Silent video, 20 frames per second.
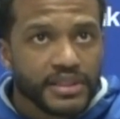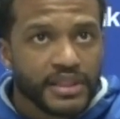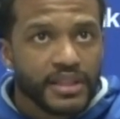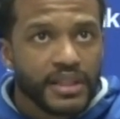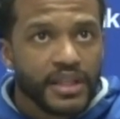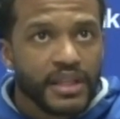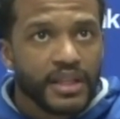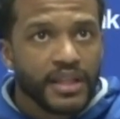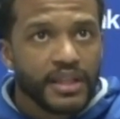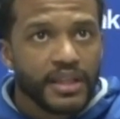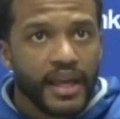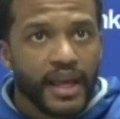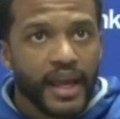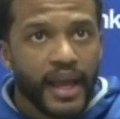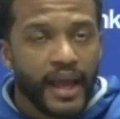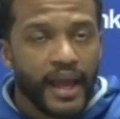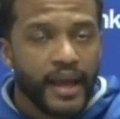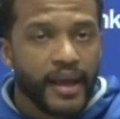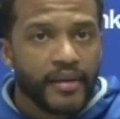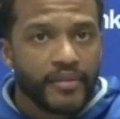And then they
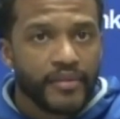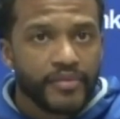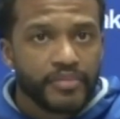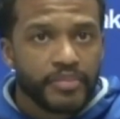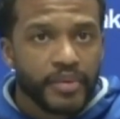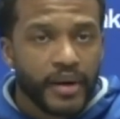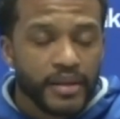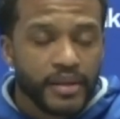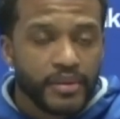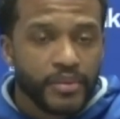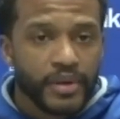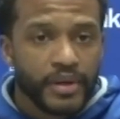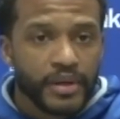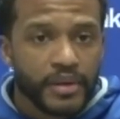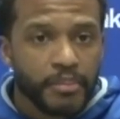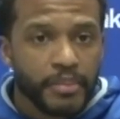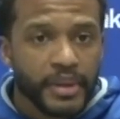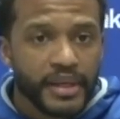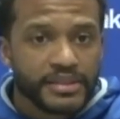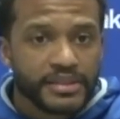have probably one of
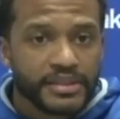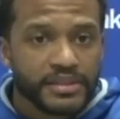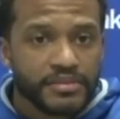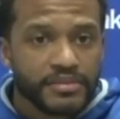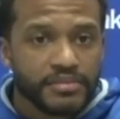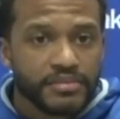the best